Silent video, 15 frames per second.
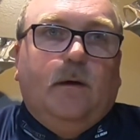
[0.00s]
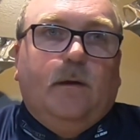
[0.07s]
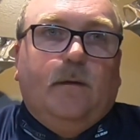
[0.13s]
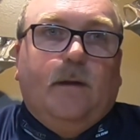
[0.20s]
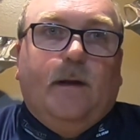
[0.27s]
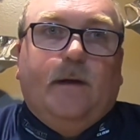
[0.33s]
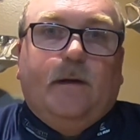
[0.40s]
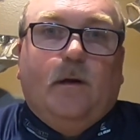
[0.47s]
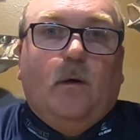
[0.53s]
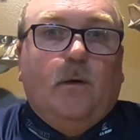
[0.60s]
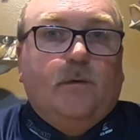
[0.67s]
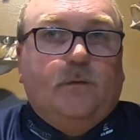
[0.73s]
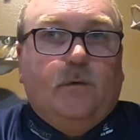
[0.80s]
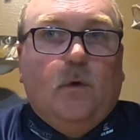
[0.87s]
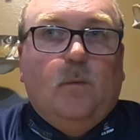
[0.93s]
and then I can
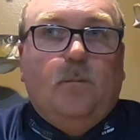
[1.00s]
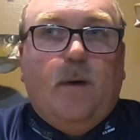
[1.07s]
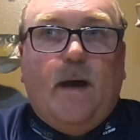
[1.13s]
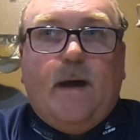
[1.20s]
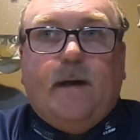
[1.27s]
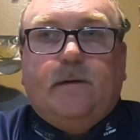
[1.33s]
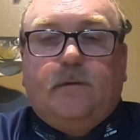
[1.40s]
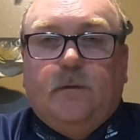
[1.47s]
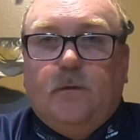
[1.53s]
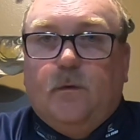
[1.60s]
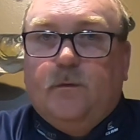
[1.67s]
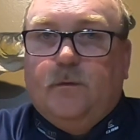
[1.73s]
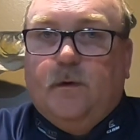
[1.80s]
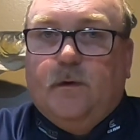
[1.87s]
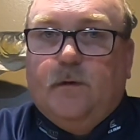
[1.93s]
always go back to
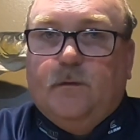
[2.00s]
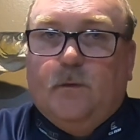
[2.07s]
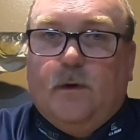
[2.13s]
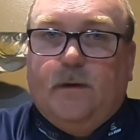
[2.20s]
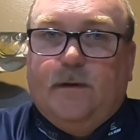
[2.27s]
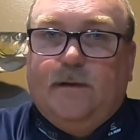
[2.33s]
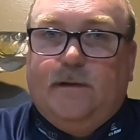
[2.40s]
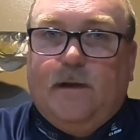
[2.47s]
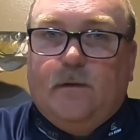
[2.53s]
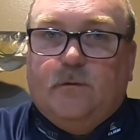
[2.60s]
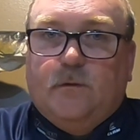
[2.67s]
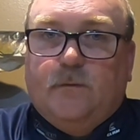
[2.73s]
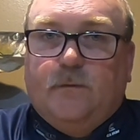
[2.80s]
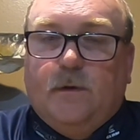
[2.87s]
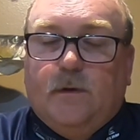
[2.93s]
those areas where I did
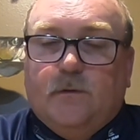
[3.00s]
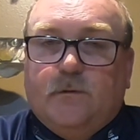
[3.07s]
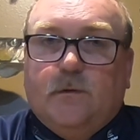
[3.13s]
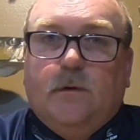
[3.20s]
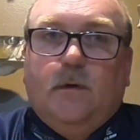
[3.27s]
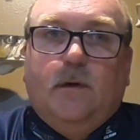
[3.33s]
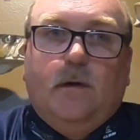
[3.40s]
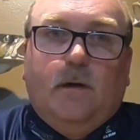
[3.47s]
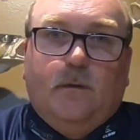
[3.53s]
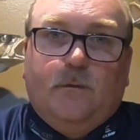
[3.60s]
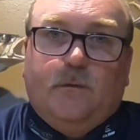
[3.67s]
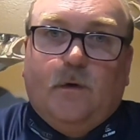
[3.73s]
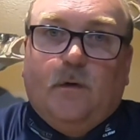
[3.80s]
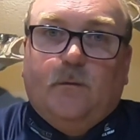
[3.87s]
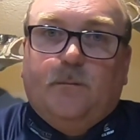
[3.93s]
catch a fish and
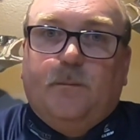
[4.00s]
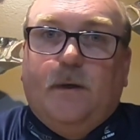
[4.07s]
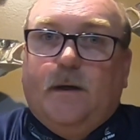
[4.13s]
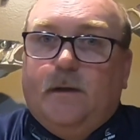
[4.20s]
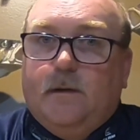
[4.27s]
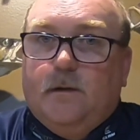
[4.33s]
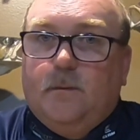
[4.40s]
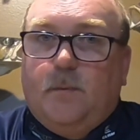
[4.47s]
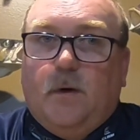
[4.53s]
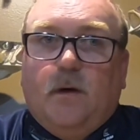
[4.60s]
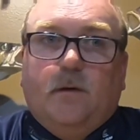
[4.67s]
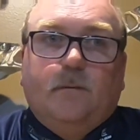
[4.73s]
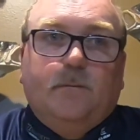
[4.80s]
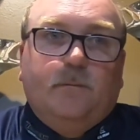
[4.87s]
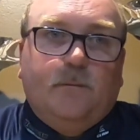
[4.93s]
start picking it
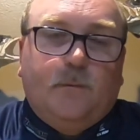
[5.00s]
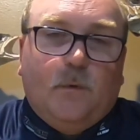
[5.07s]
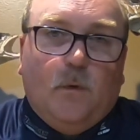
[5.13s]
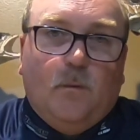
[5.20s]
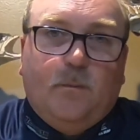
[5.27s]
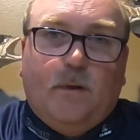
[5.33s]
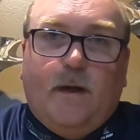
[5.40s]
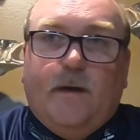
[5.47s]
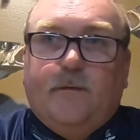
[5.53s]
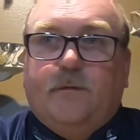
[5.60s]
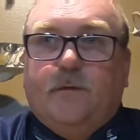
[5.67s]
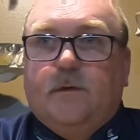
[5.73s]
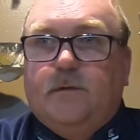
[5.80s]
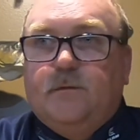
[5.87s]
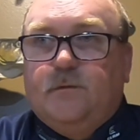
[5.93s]
apart, throwing
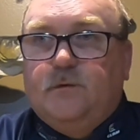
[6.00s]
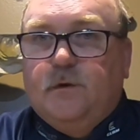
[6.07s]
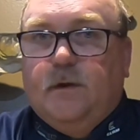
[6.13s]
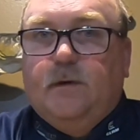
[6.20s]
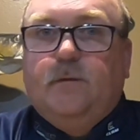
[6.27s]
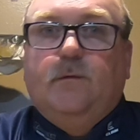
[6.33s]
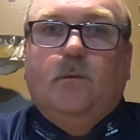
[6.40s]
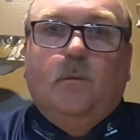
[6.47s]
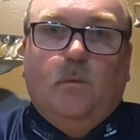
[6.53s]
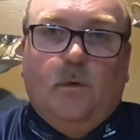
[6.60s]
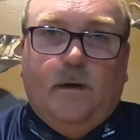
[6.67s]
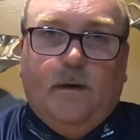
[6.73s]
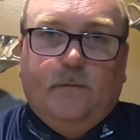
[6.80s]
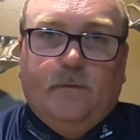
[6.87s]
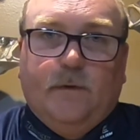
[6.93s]
plastics, jigs,
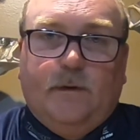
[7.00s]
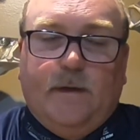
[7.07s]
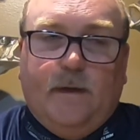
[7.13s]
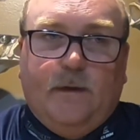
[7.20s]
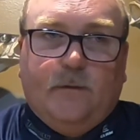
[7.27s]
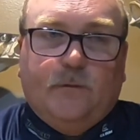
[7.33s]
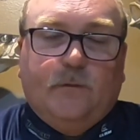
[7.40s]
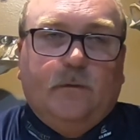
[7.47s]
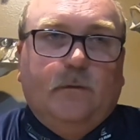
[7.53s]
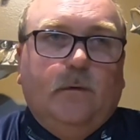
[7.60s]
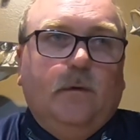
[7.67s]
whatever the case.